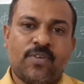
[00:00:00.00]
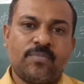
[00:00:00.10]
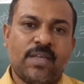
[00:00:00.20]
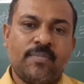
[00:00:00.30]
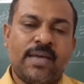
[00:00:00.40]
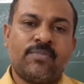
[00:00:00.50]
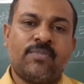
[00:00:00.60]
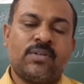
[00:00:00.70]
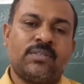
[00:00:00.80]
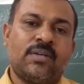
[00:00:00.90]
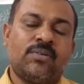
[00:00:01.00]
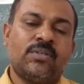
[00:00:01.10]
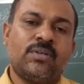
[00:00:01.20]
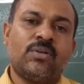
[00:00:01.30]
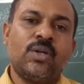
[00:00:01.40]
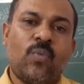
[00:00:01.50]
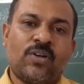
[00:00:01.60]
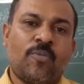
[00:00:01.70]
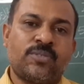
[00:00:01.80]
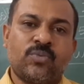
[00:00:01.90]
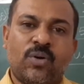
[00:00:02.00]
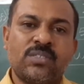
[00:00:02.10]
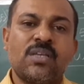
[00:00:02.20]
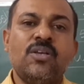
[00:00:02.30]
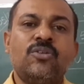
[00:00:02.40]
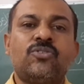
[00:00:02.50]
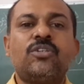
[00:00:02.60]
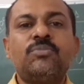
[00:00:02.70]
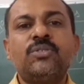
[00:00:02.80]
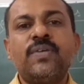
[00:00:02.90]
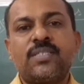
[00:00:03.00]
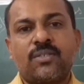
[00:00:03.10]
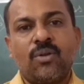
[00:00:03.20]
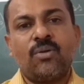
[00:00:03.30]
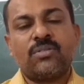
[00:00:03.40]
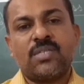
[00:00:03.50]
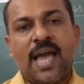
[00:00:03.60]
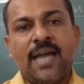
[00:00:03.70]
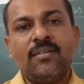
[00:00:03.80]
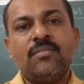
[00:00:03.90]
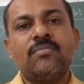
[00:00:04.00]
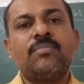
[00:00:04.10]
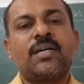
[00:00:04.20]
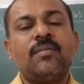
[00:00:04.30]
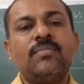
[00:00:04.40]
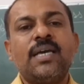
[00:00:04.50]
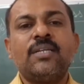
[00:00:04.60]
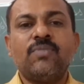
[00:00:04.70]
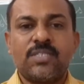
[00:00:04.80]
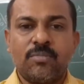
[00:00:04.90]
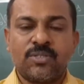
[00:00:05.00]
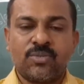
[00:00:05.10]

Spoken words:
from them, and only one option was to remove his clothes and become invisible.